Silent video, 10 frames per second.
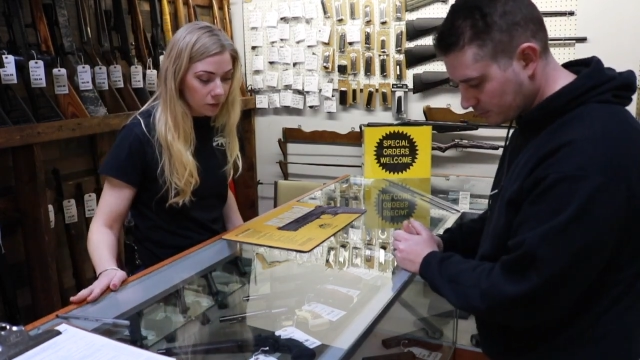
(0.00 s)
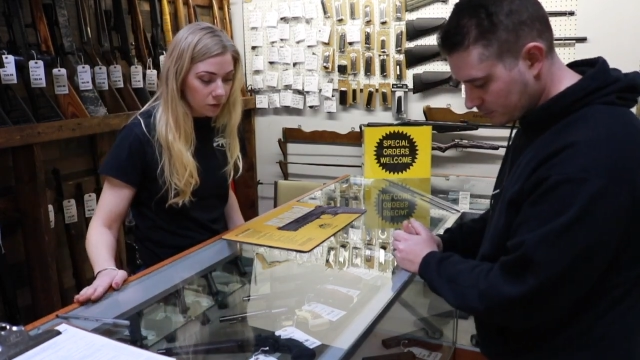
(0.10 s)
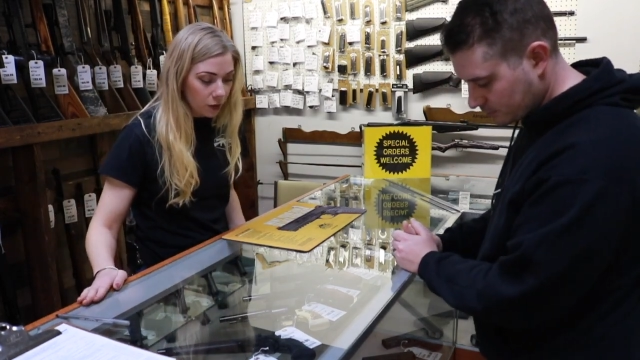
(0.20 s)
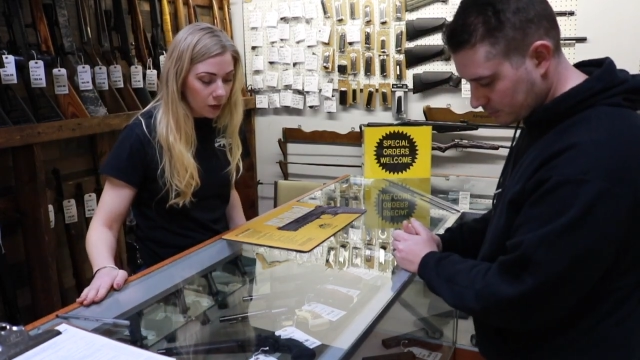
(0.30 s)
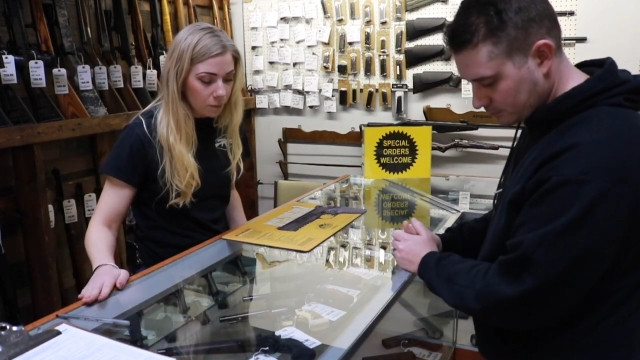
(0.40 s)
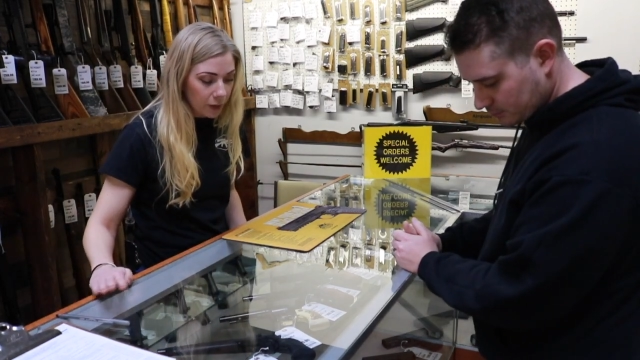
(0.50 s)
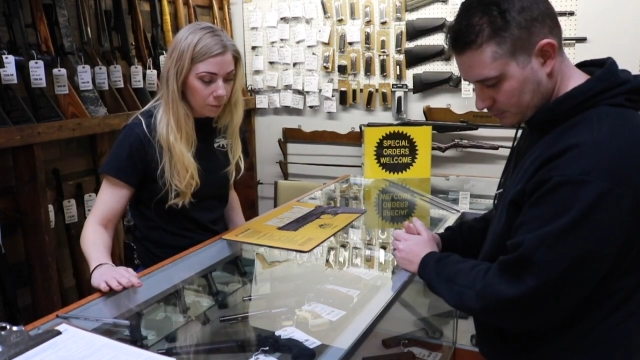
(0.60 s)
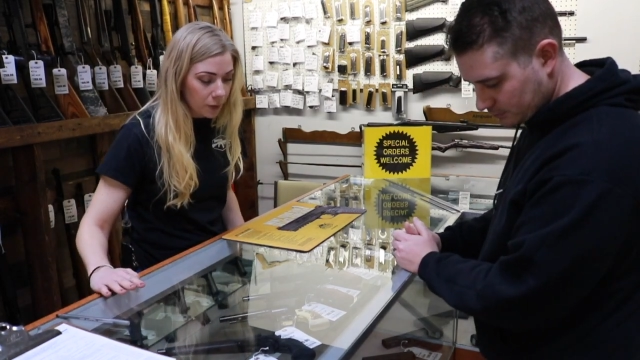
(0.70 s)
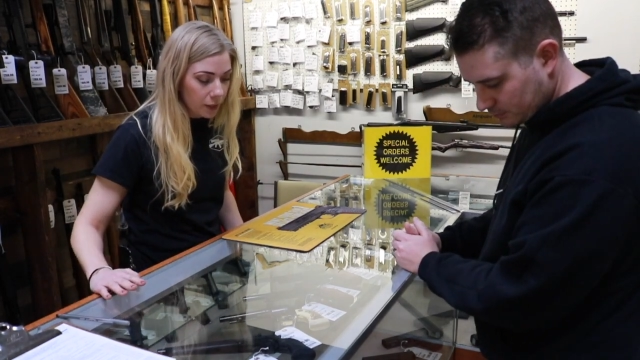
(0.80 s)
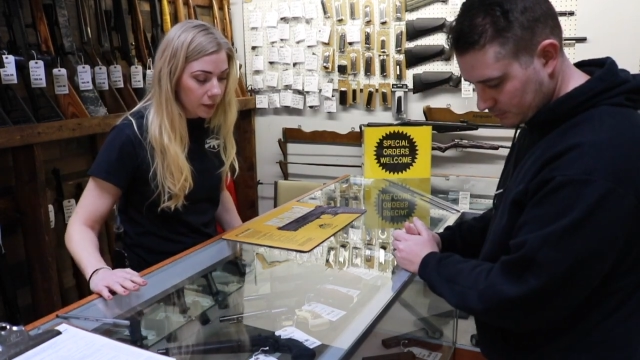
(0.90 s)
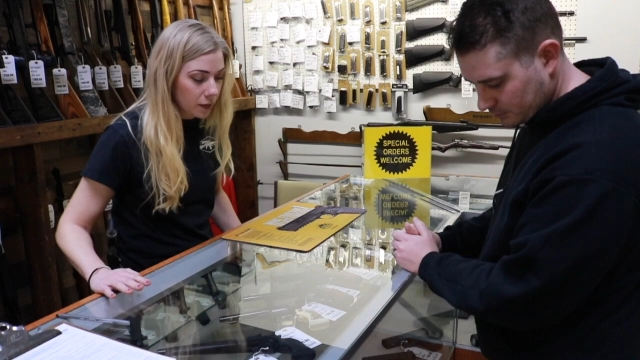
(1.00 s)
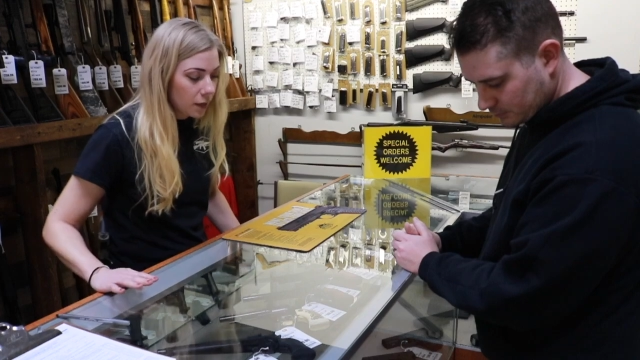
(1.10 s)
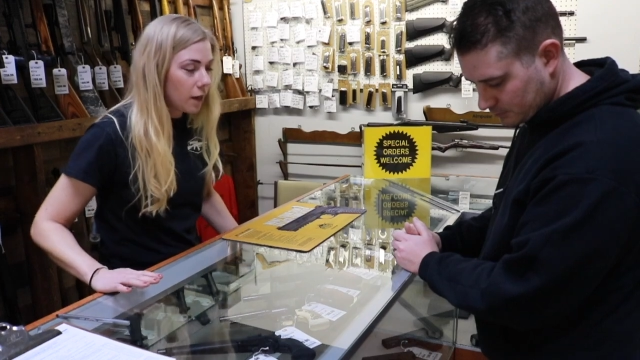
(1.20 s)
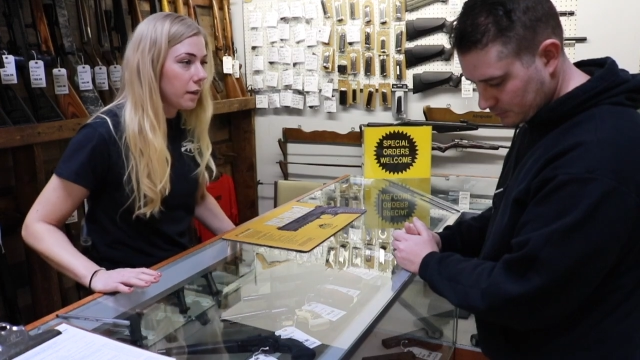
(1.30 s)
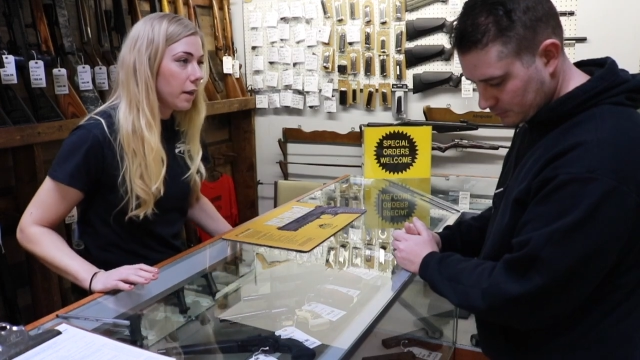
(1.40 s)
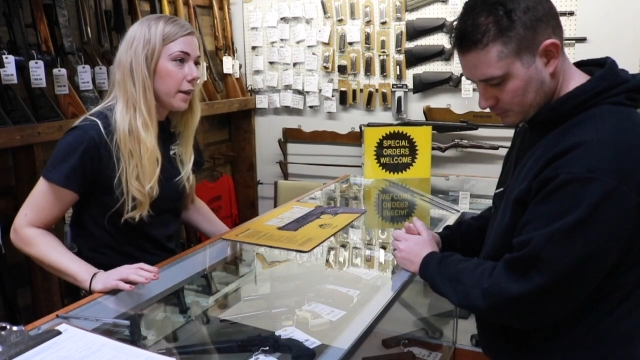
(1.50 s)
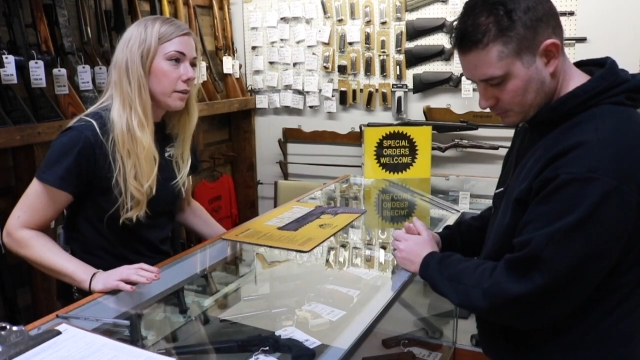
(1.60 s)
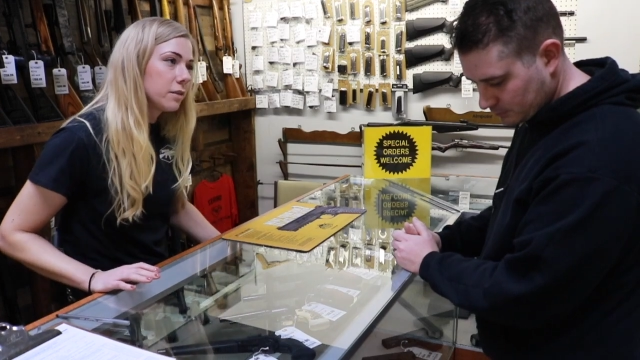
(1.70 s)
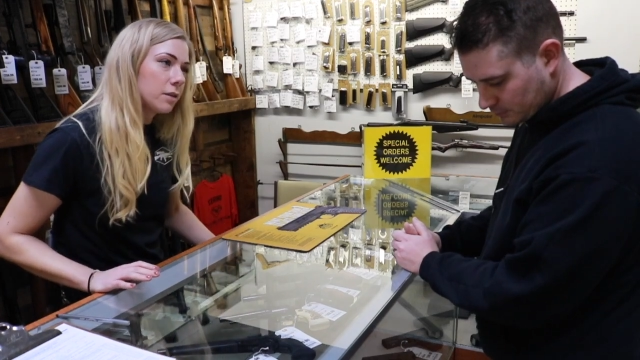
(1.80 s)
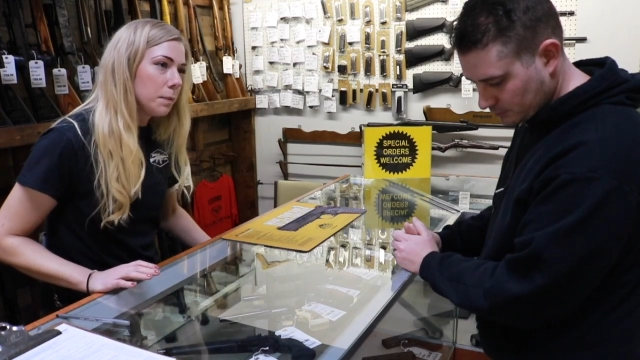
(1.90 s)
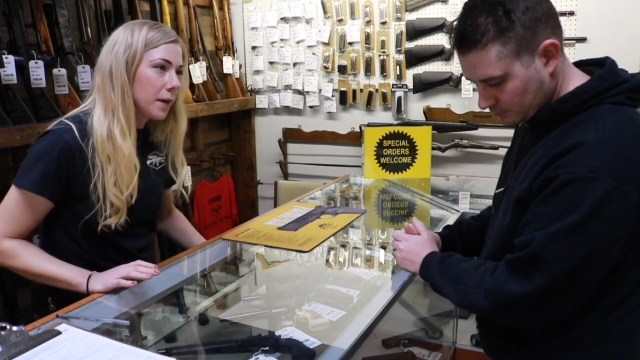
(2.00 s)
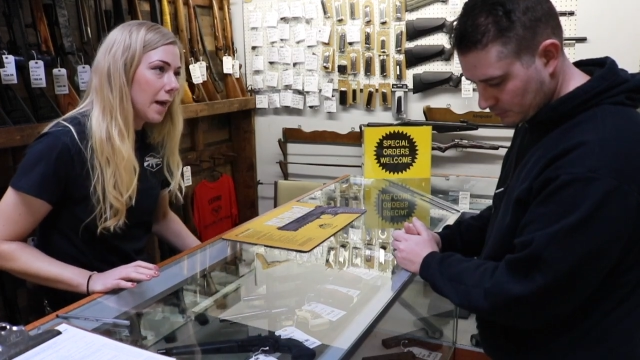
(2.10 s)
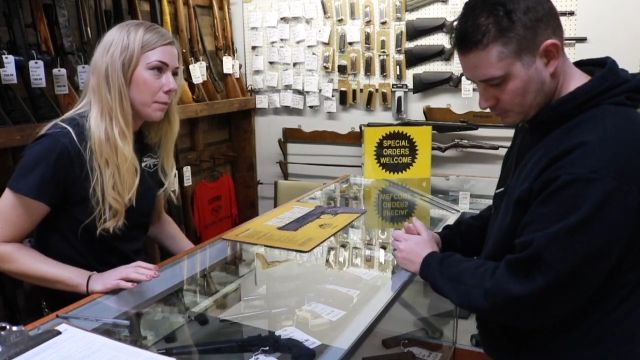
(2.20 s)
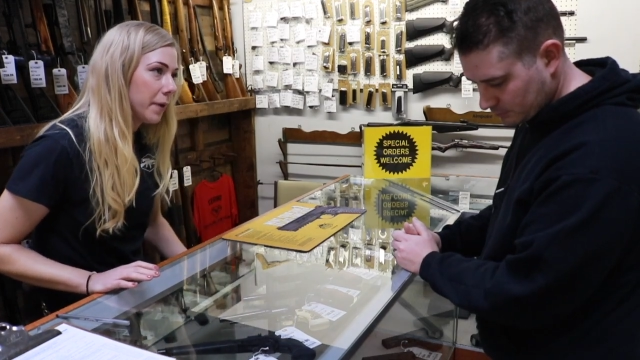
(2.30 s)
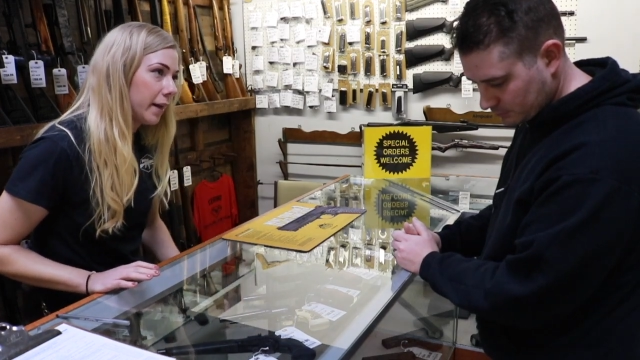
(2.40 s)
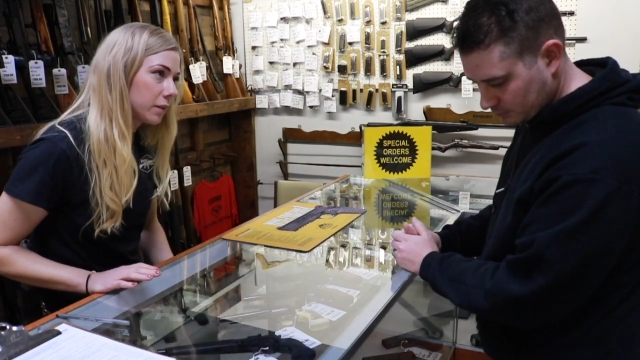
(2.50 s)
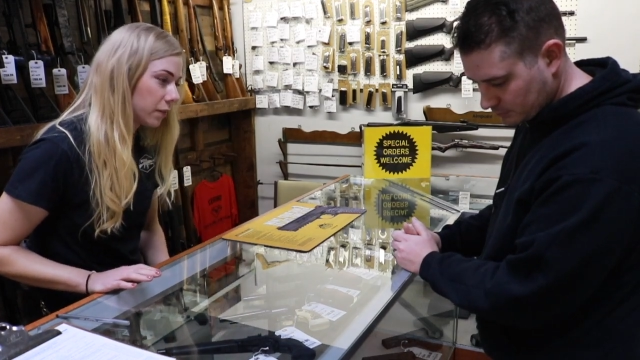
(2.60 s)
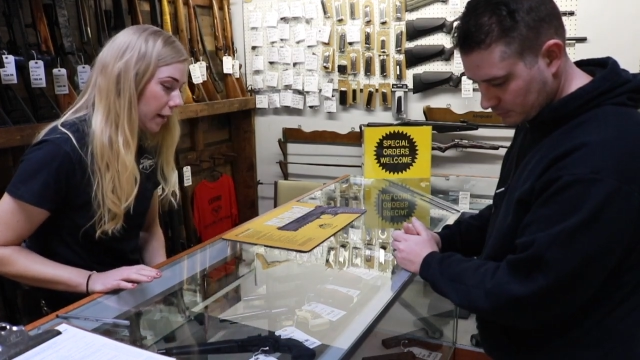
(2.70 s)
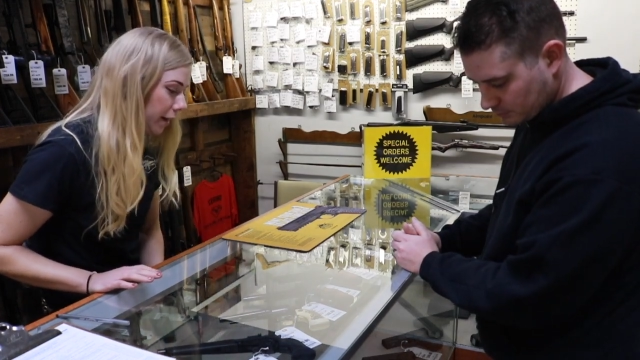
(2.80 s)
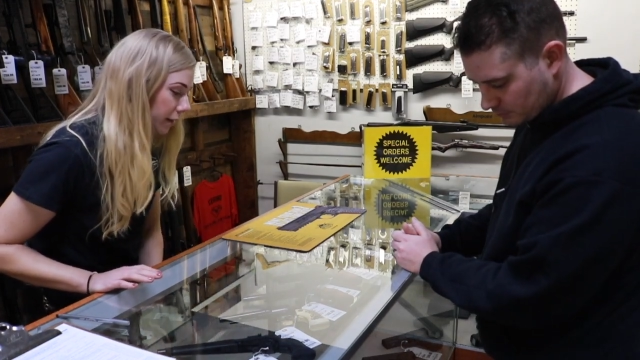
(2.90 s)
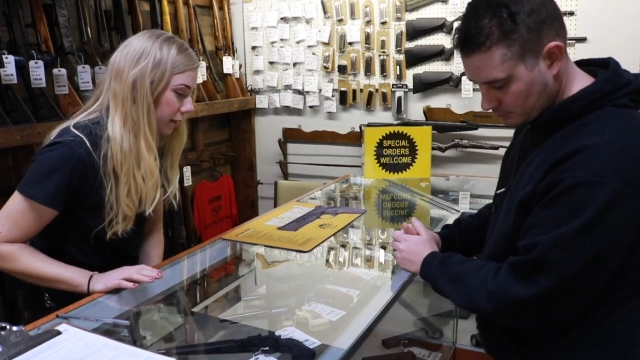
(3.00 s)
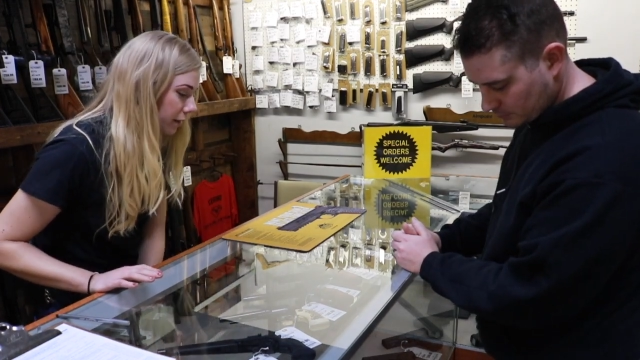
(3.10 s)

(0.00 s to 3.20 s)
Speaker 1: to start might be a nice subcompact Glock,